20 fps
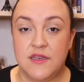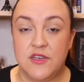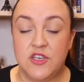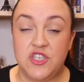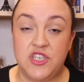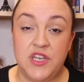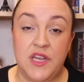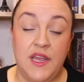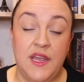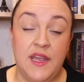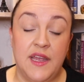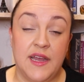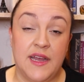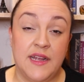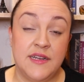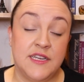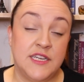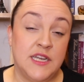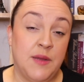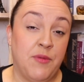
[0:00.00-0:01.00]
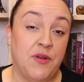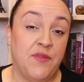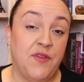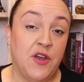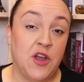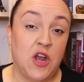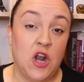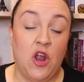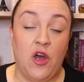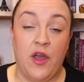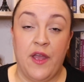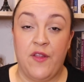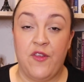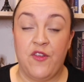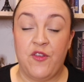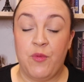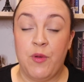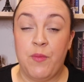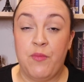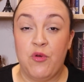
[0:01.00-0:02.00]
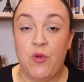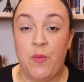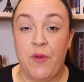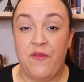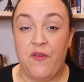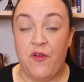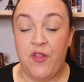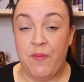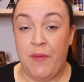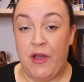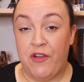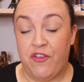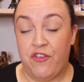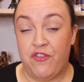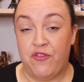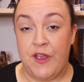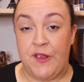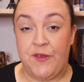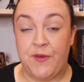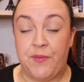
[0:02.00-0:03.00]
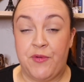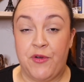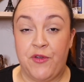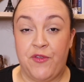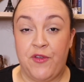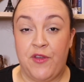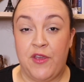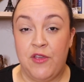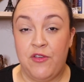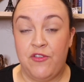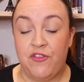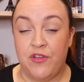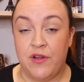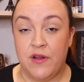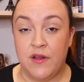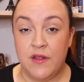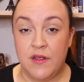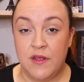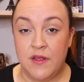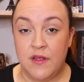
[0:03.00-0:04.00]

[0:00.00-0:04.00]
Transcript: She and a number of her clients were brought before the magistrates for prosecution.